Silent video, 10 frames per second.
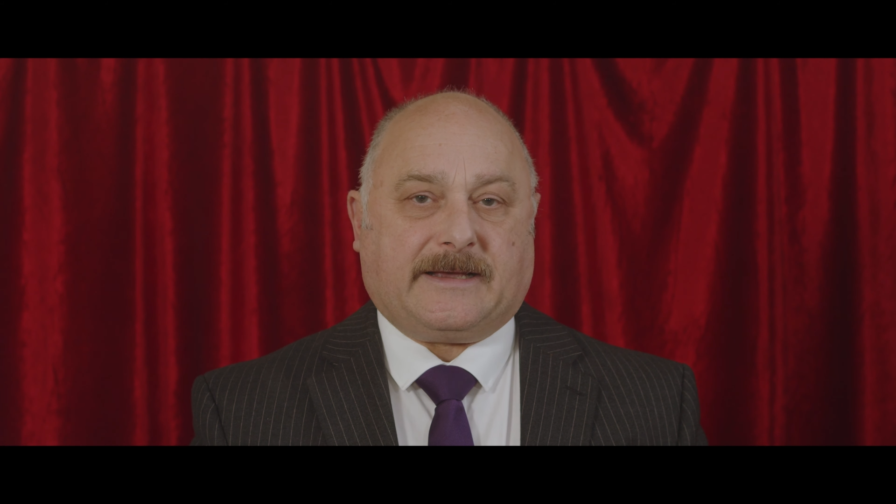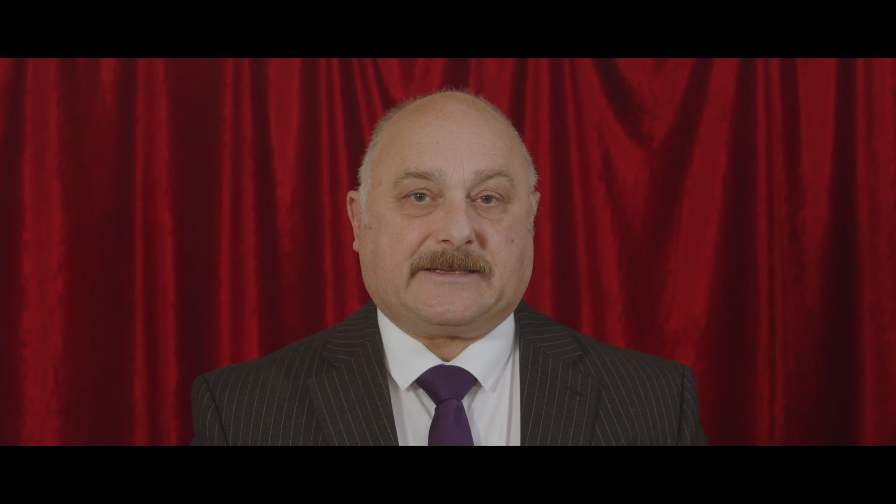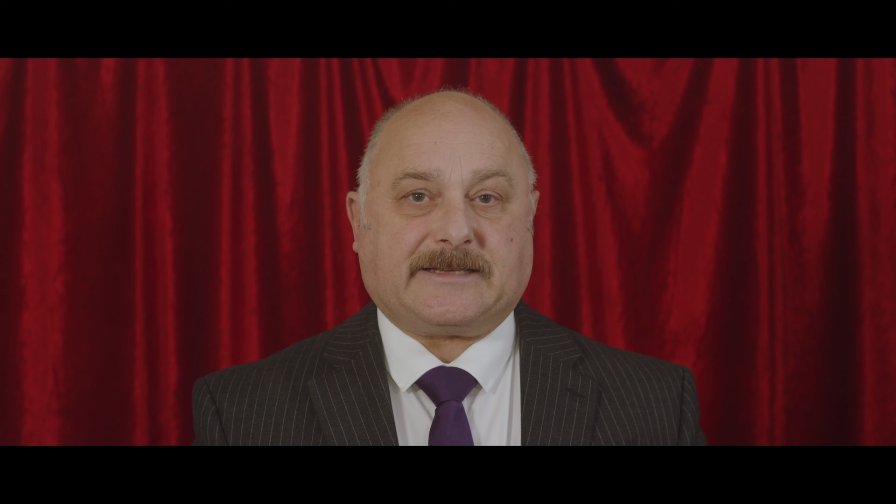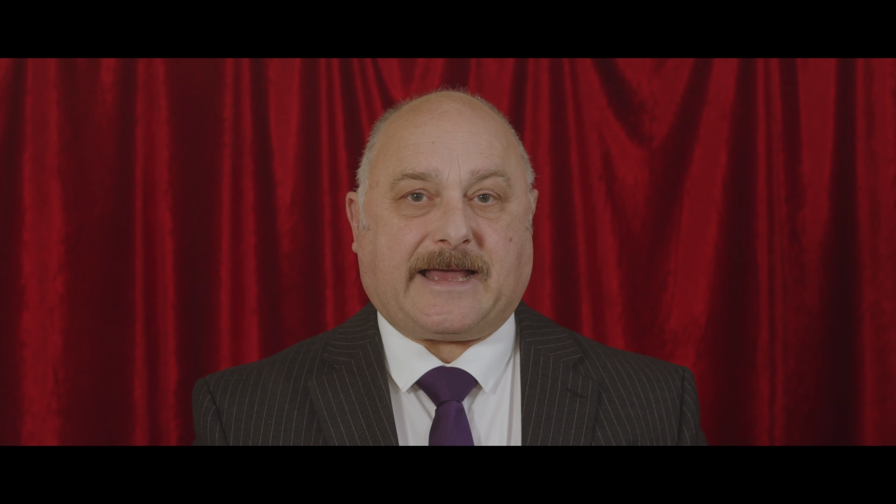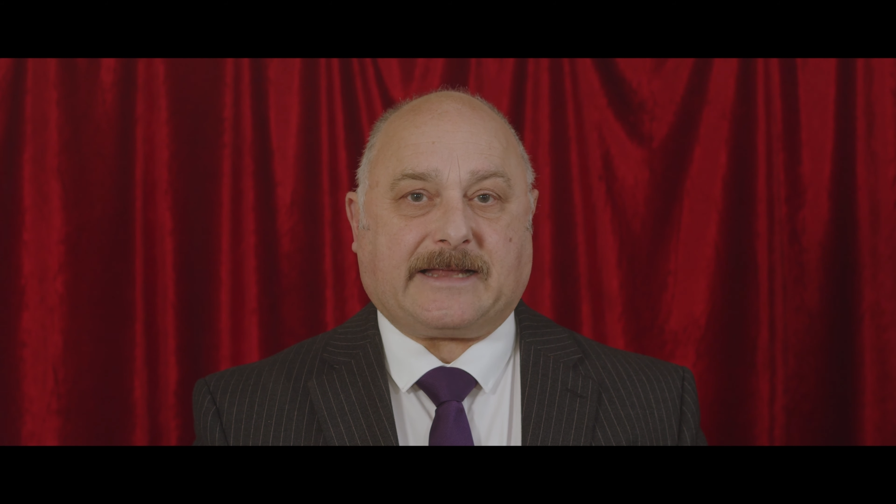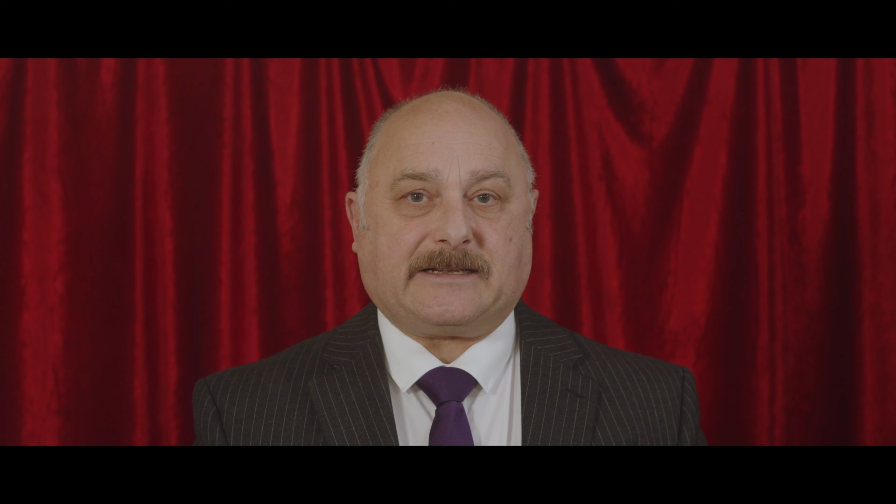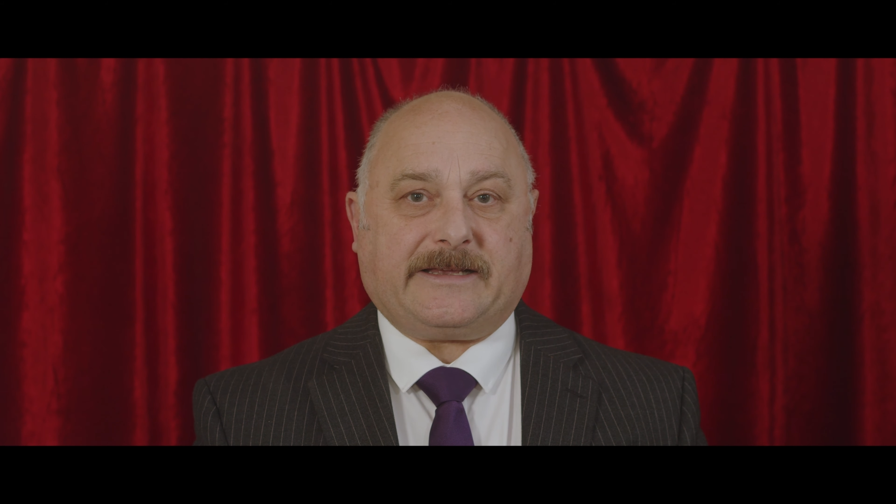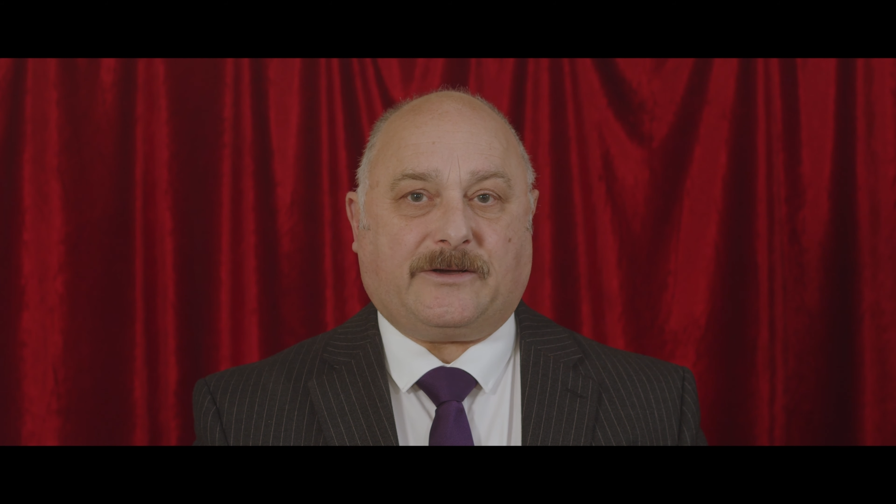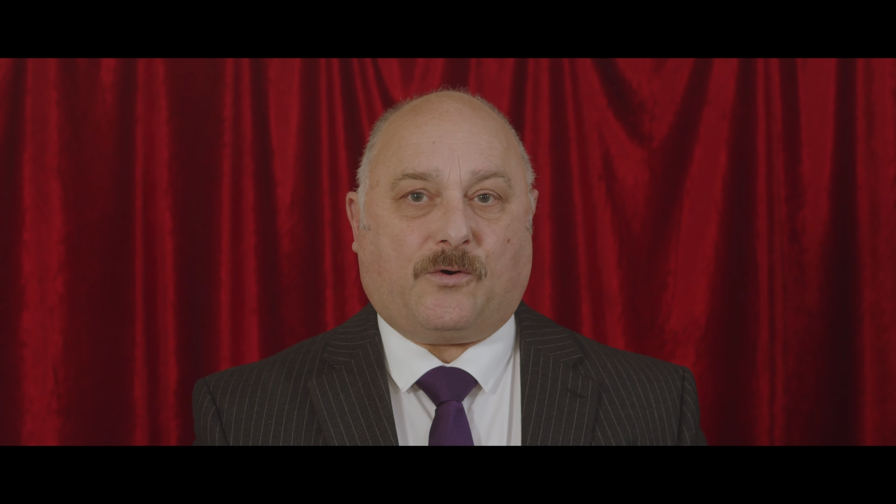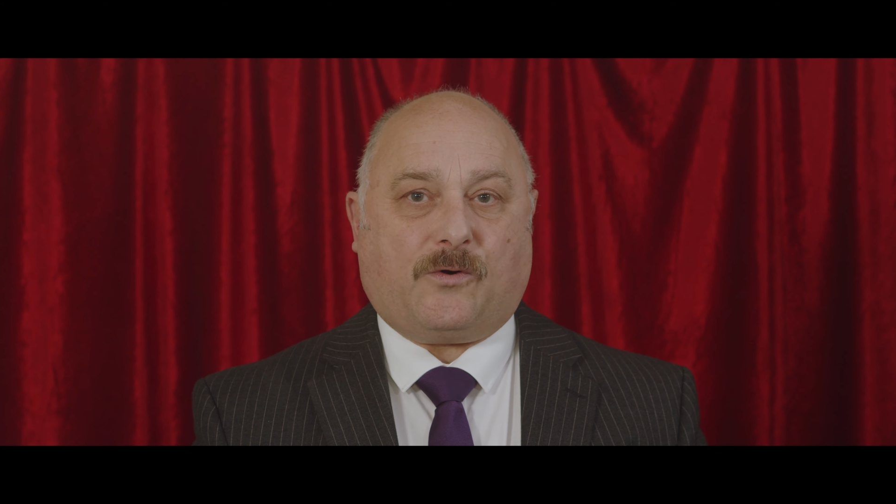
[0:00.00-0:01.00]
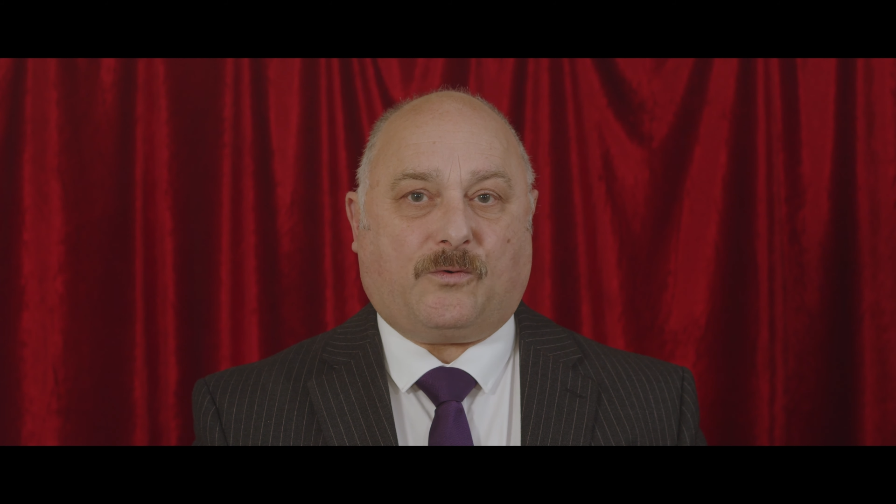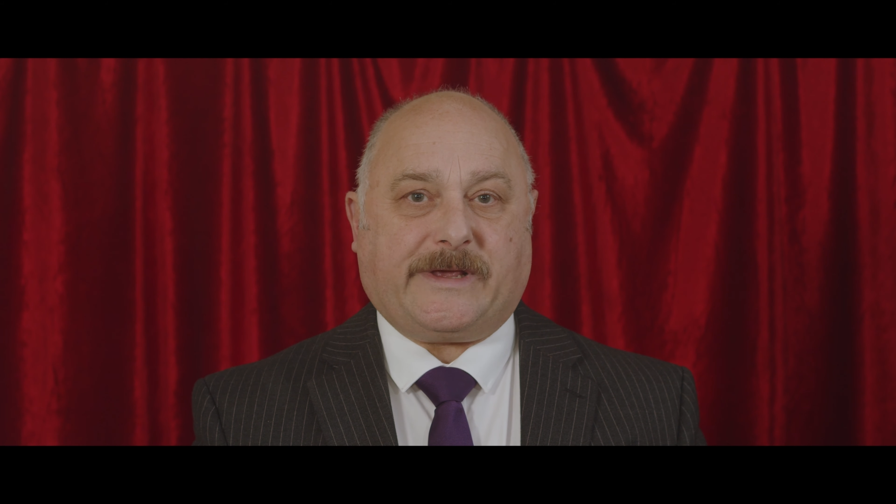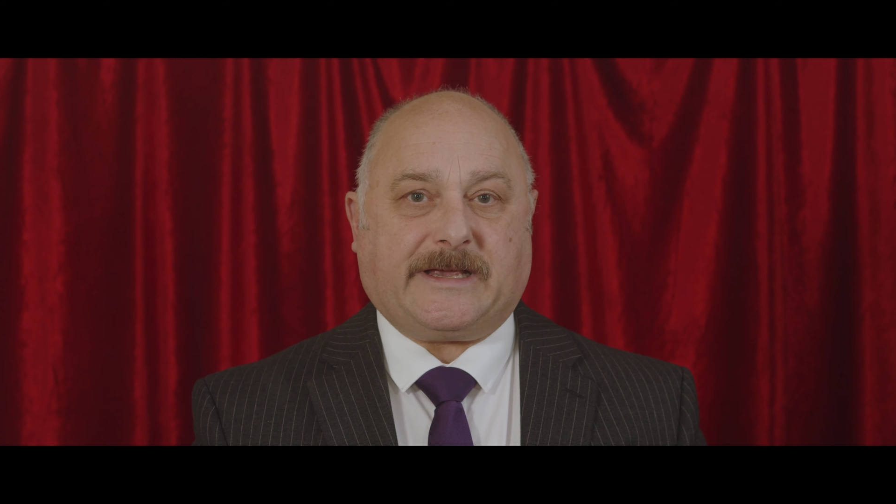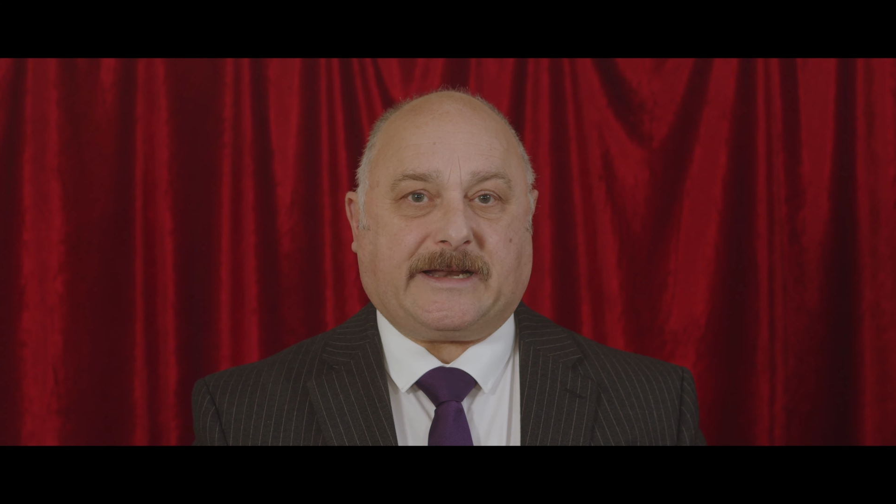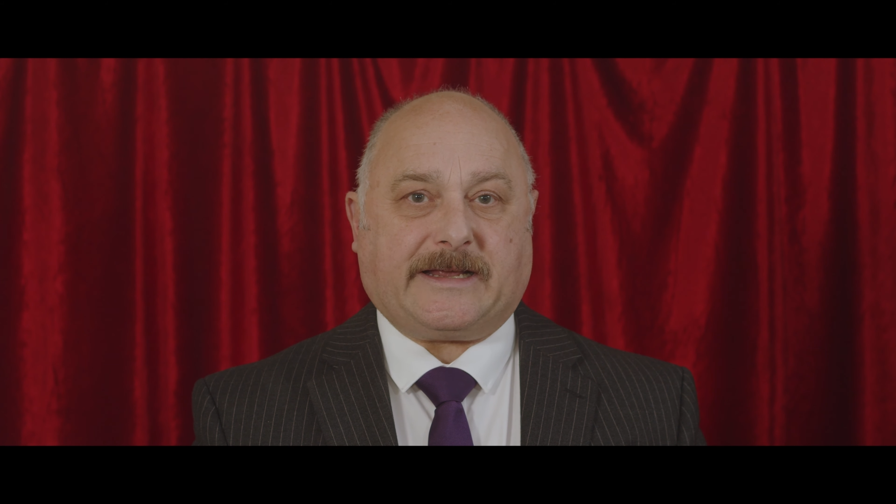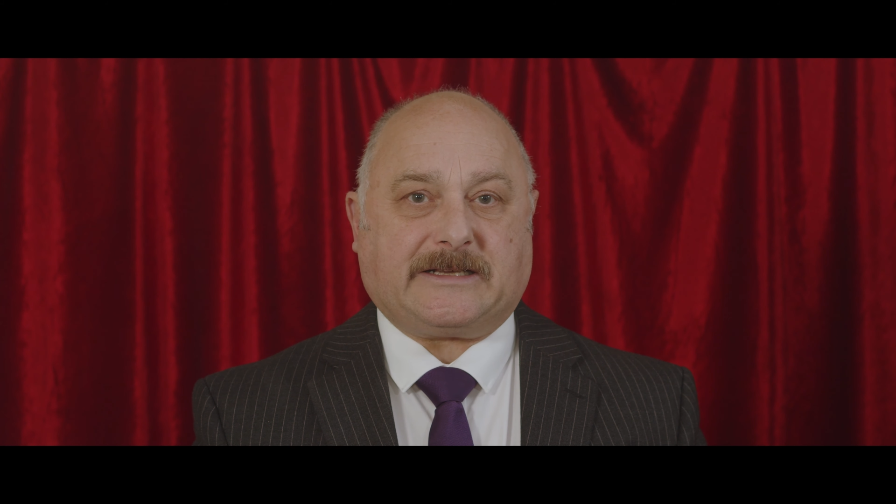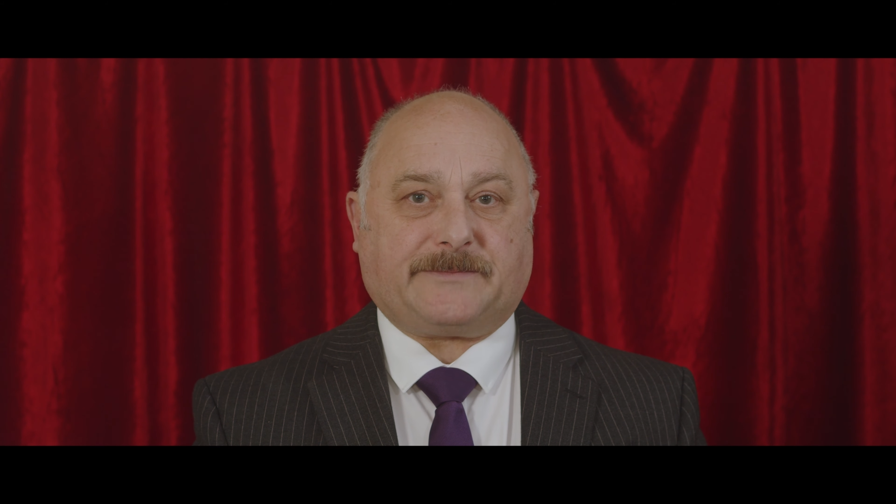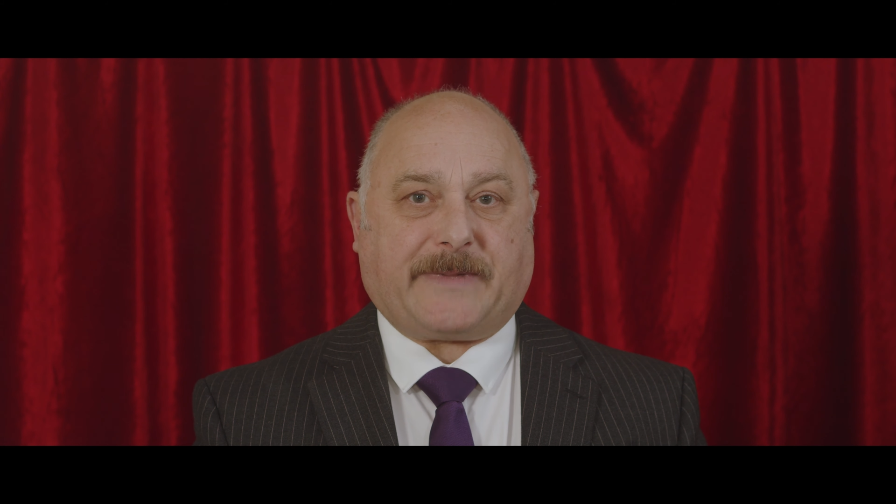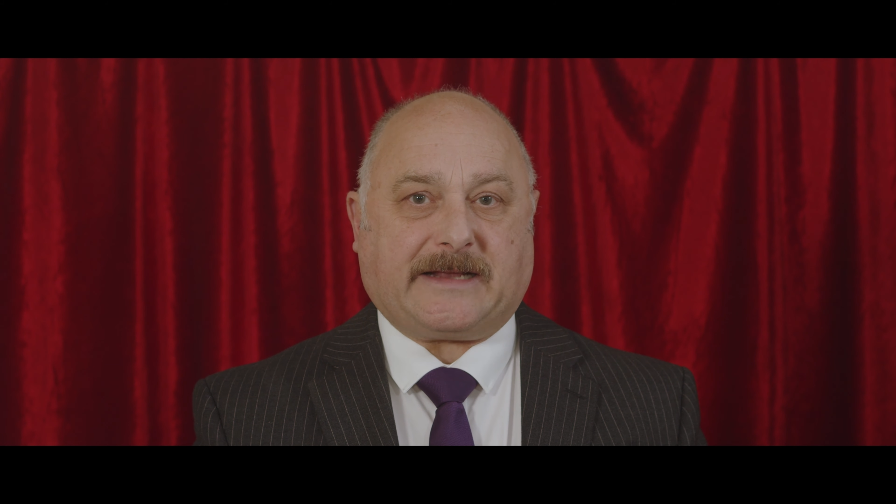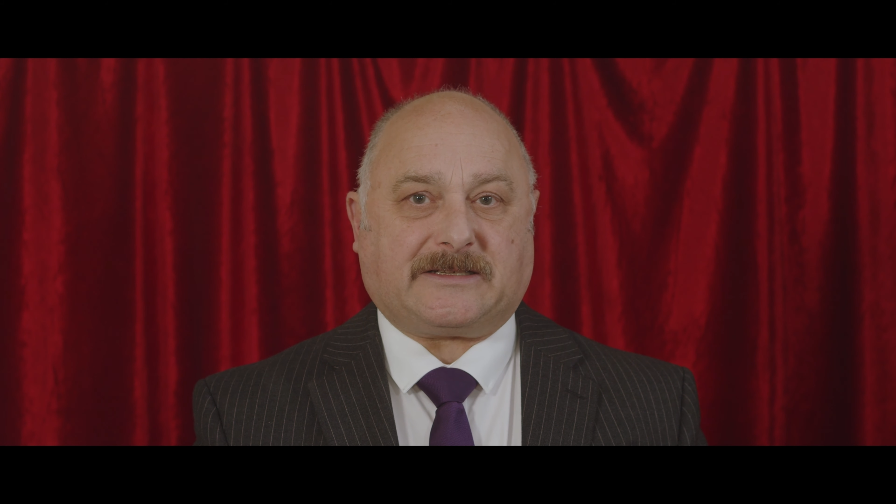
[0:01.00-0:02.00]
Sadly, all we can
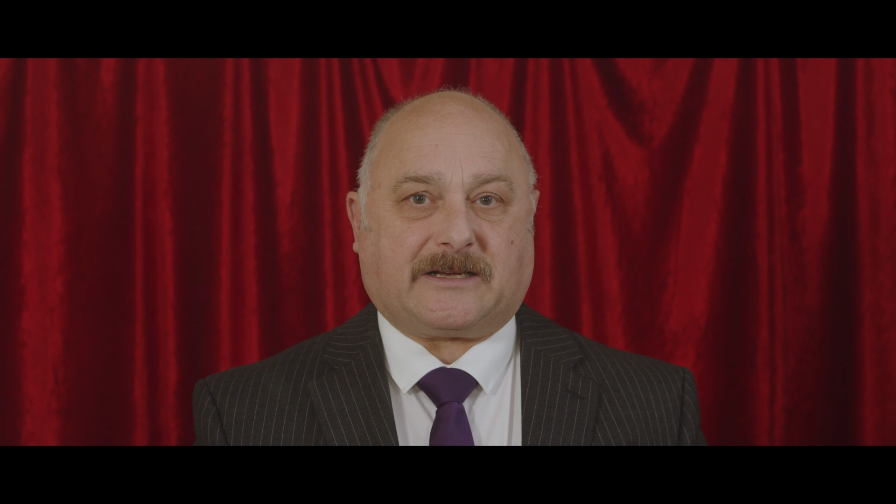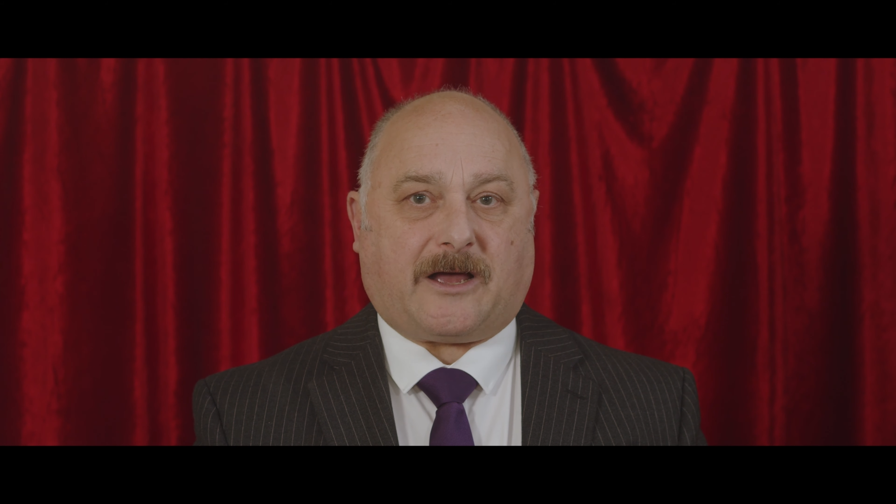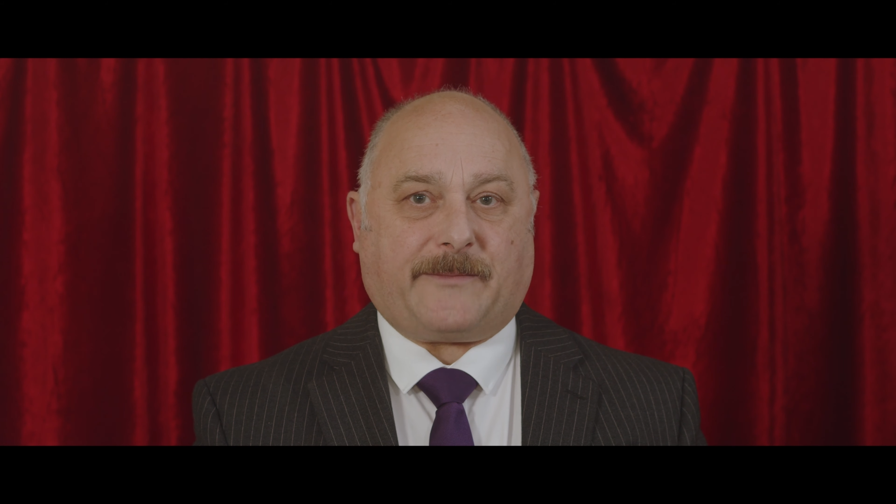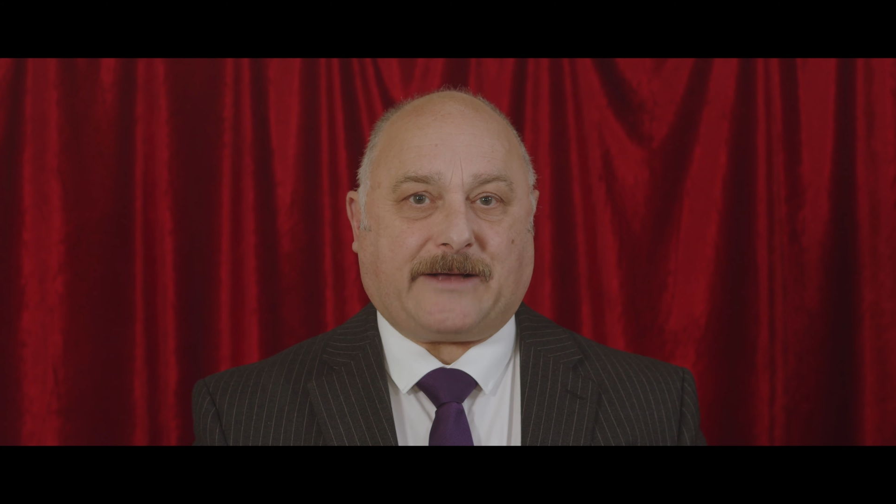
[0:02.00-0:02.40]
expect to come